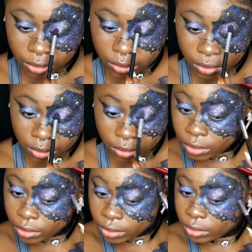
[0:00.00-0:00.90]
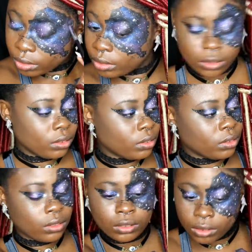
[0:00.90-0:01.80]
some last minute finishing
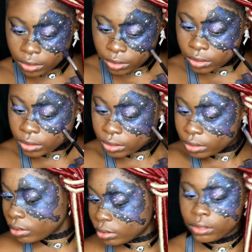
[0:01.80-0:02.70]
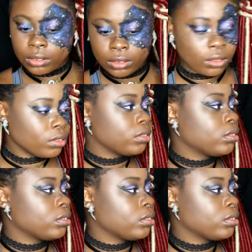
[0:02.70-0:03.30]
touches because it wasn't as